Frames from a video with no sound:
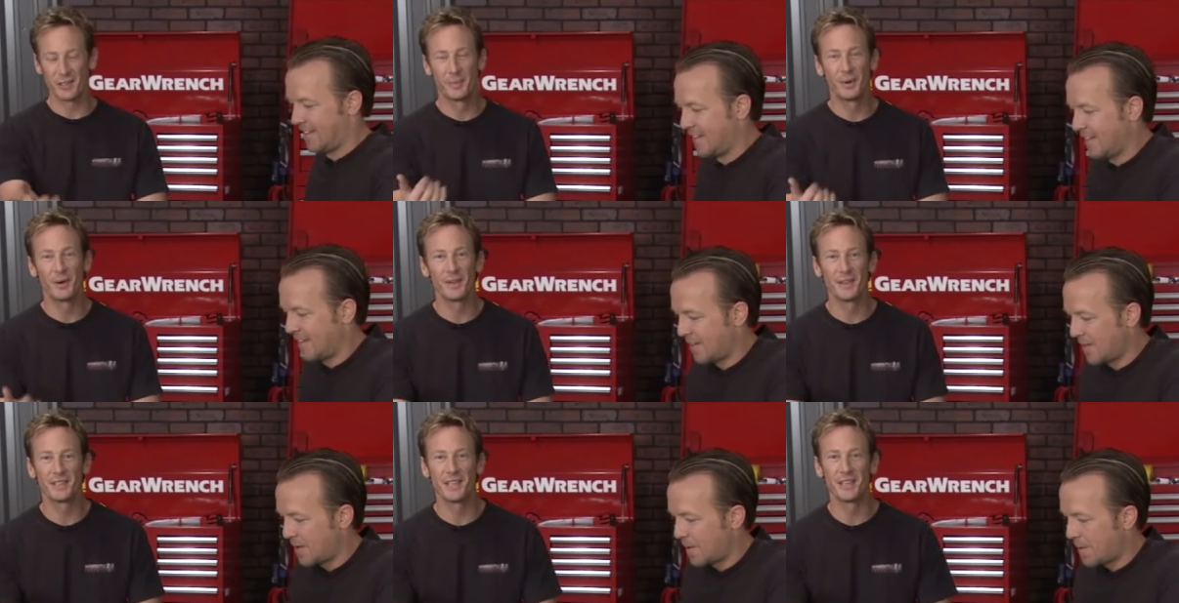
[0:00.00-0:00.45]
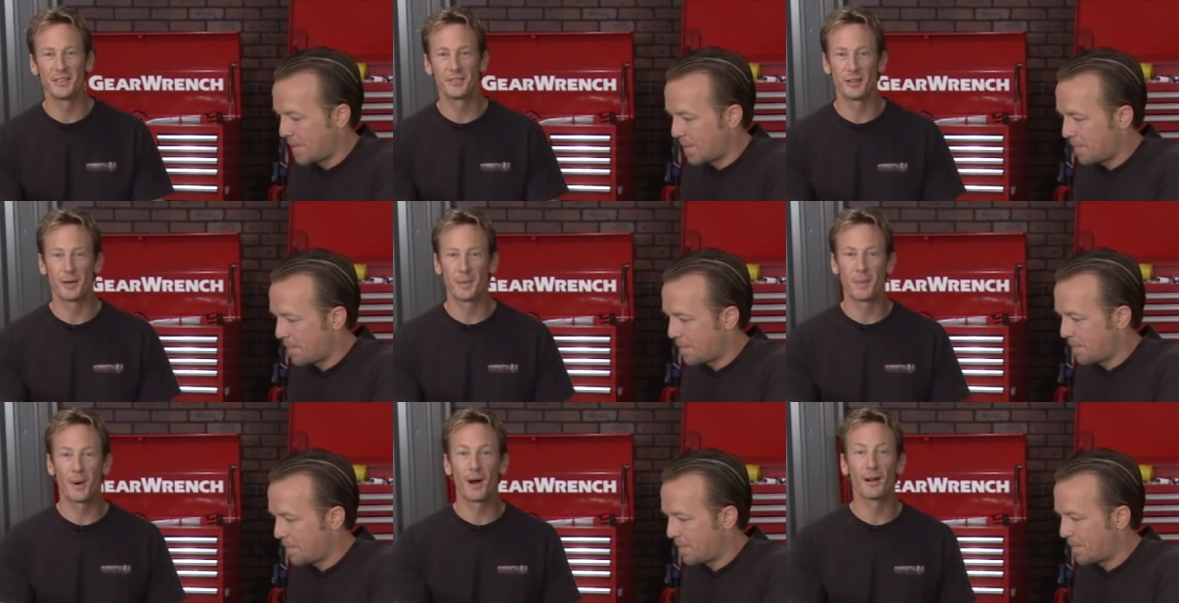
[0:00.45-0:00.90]
Speaker 1: to pull this
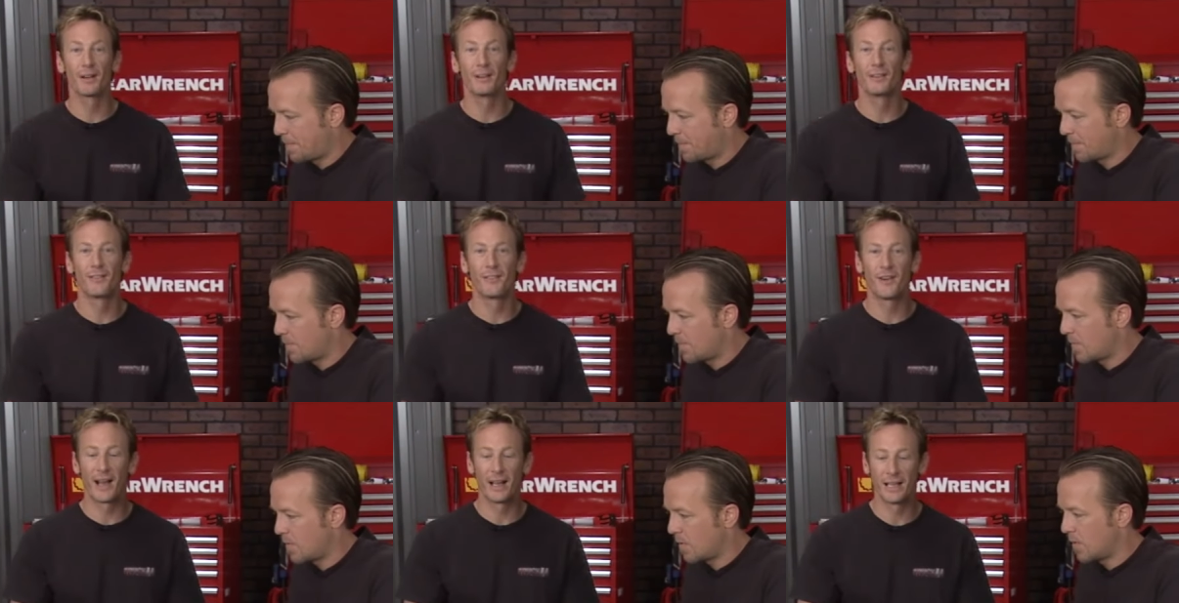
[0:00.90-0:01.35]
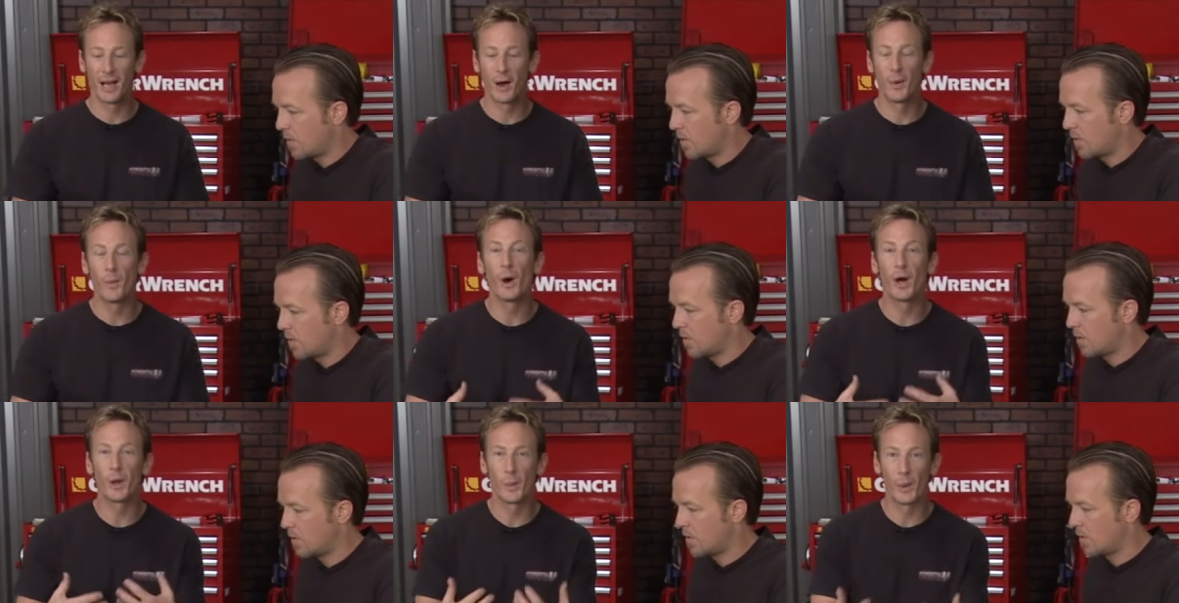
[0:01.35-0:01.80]
engine apart and find out
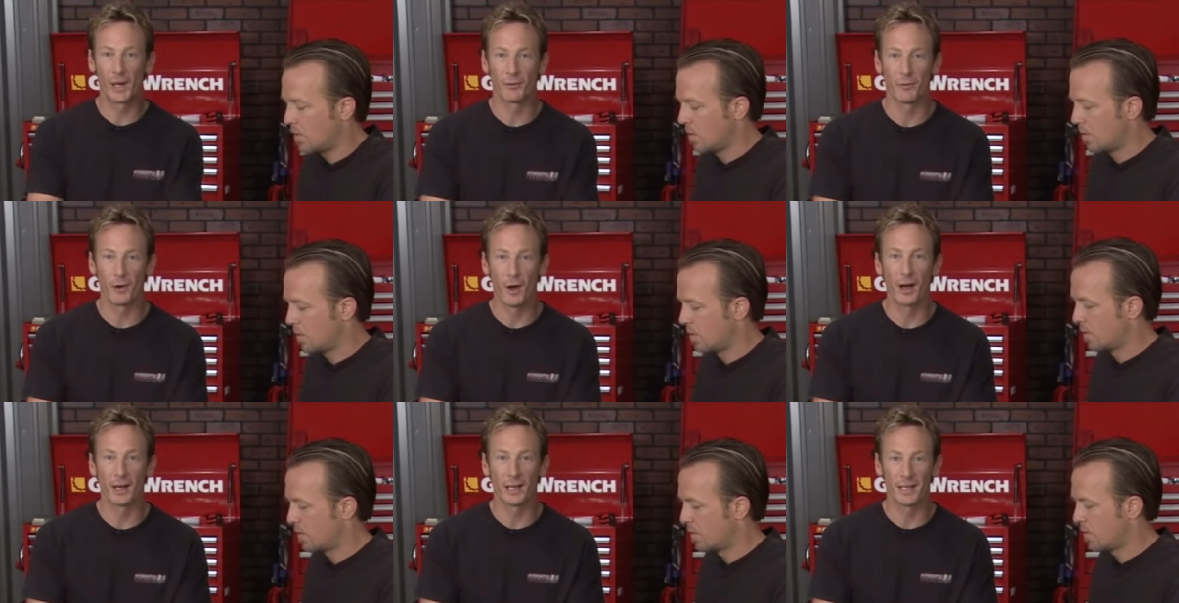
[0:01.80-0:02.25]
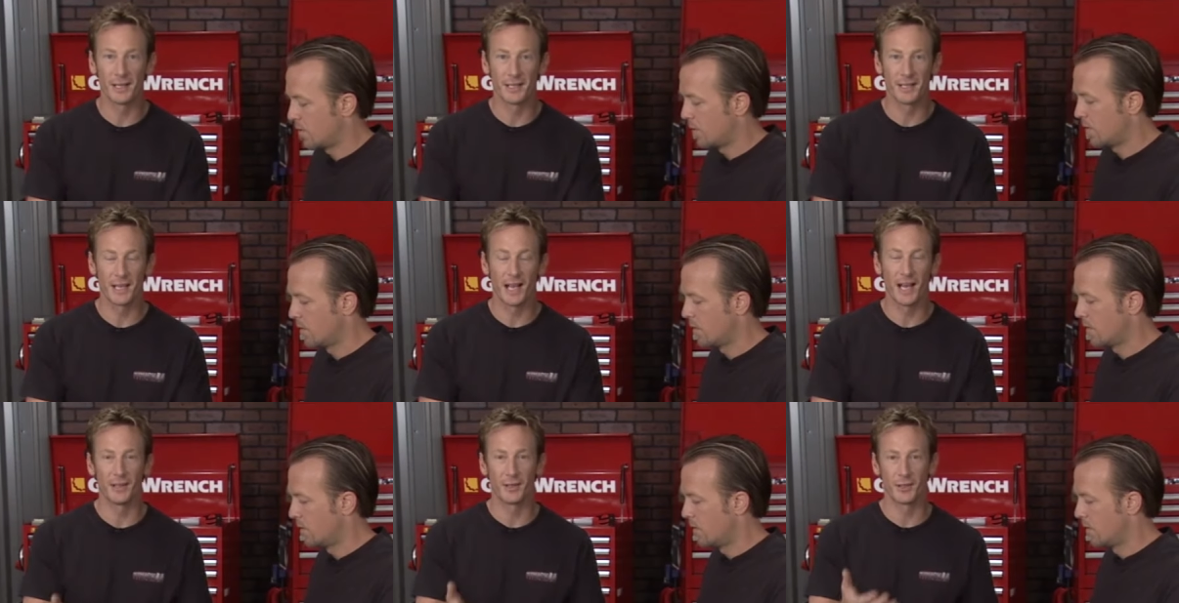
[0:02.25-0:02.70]
what went wrong
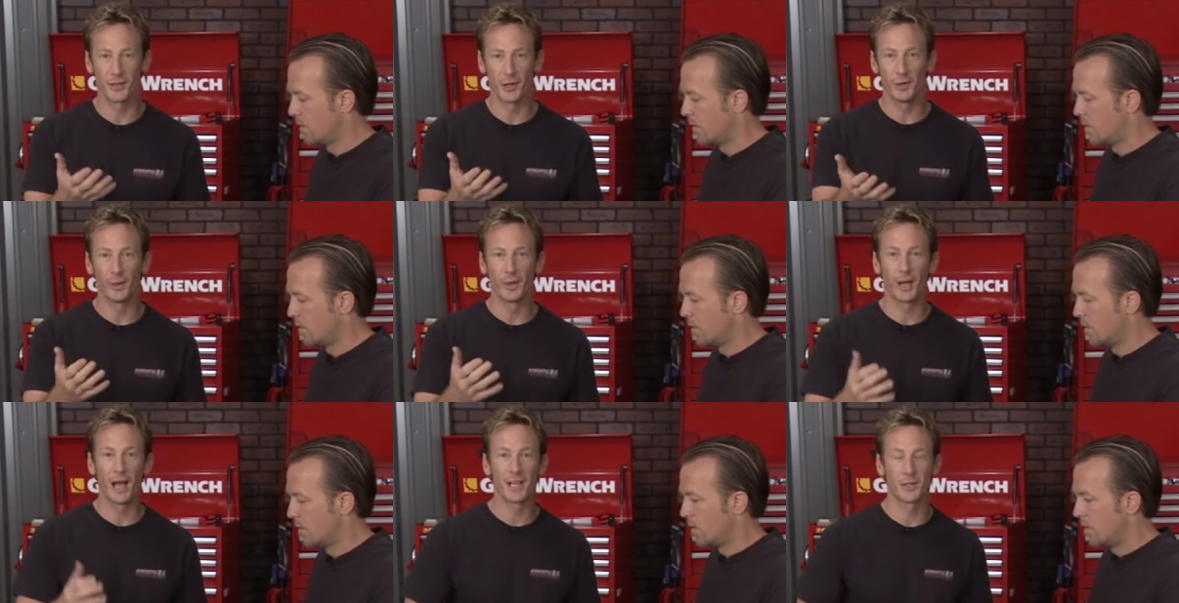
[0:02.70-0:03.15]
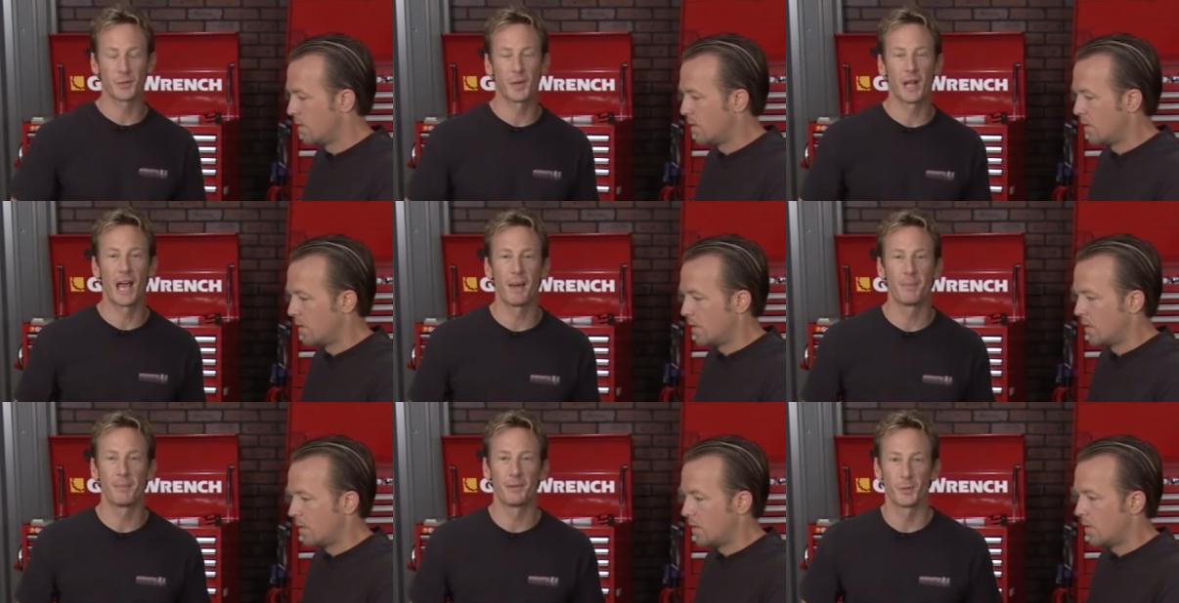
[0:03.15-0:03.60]
inside and show you guys what
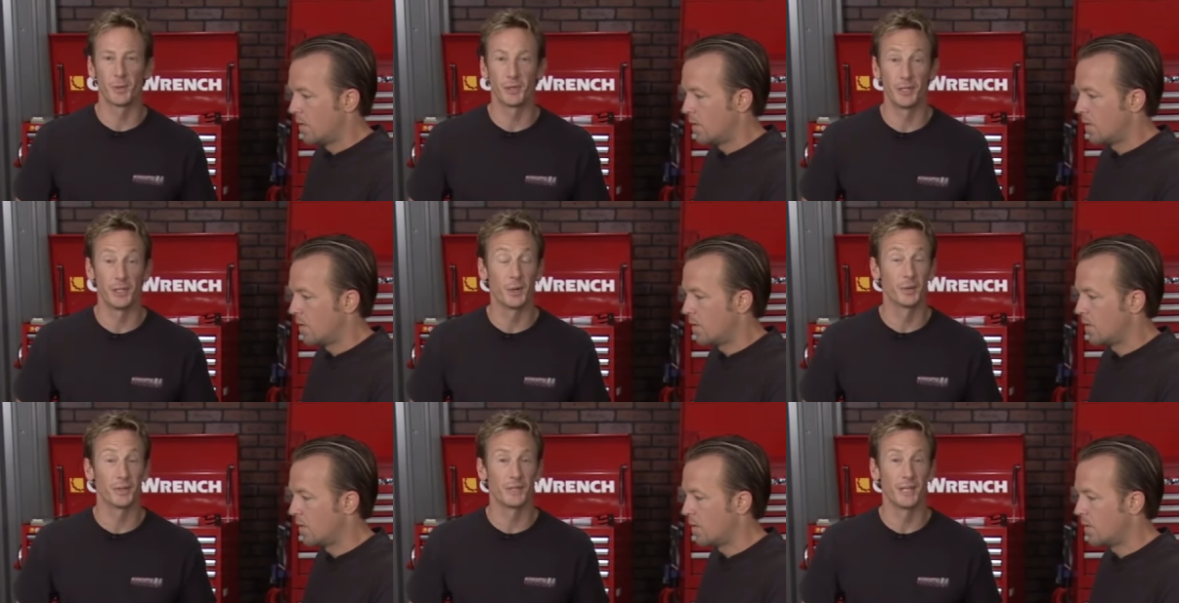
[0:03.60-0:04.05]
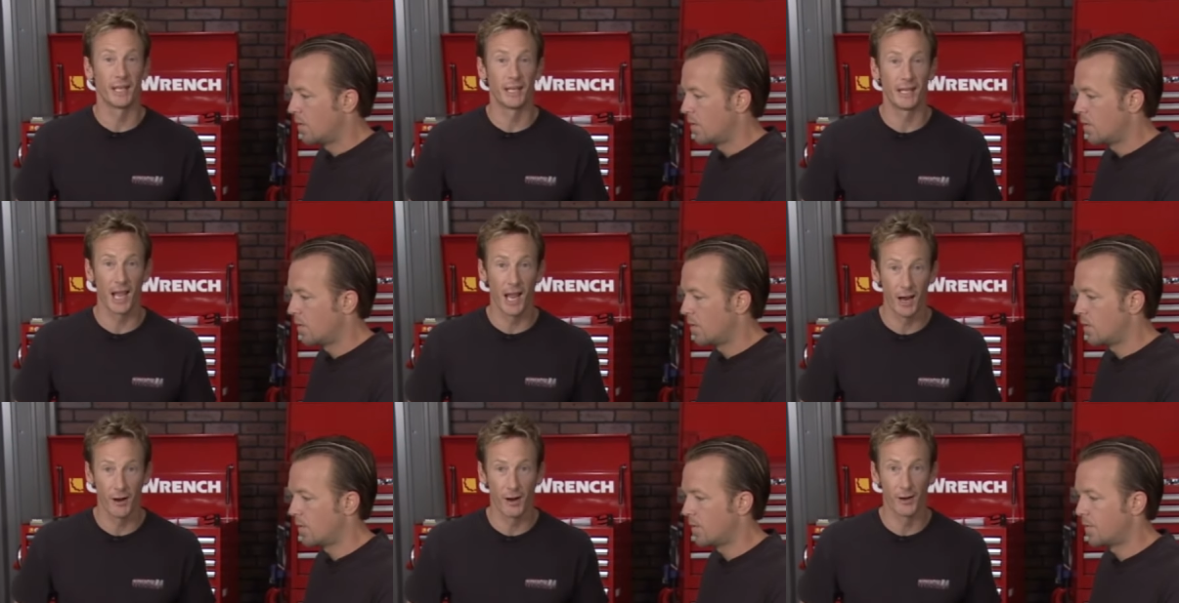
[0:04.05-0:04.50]
happens when you don't take
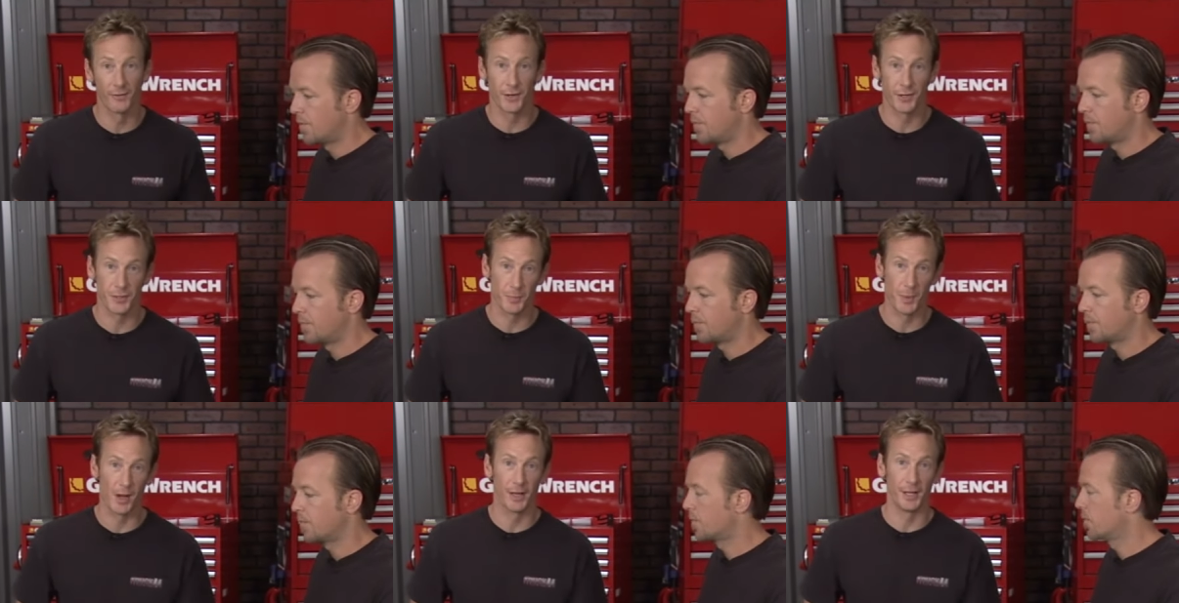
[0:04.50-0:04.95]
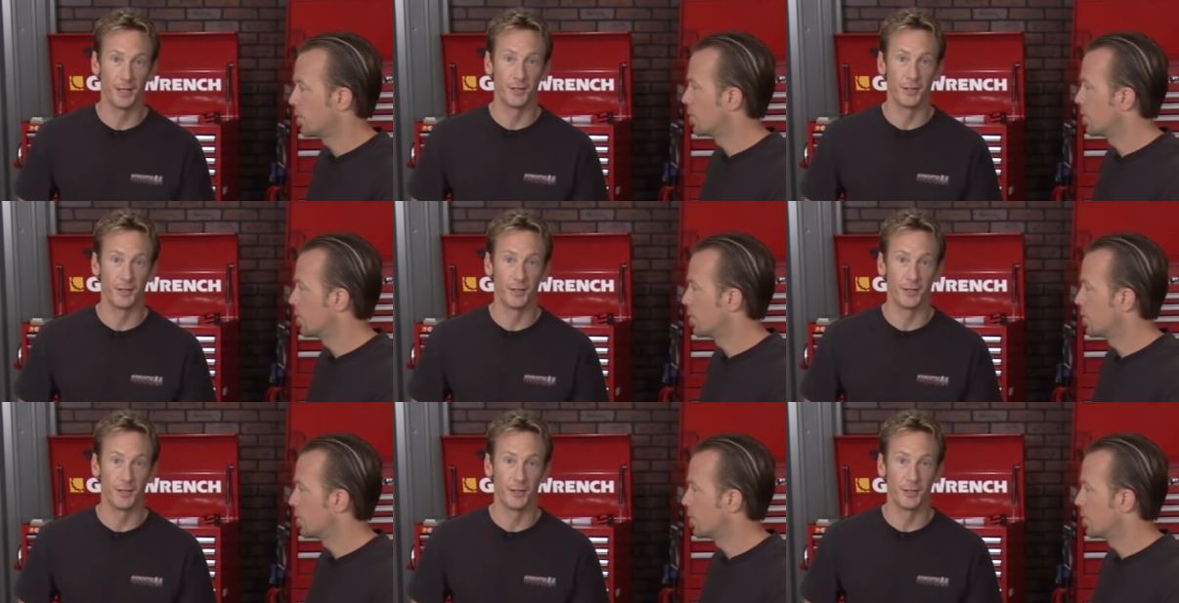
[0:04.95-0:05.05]
care of your small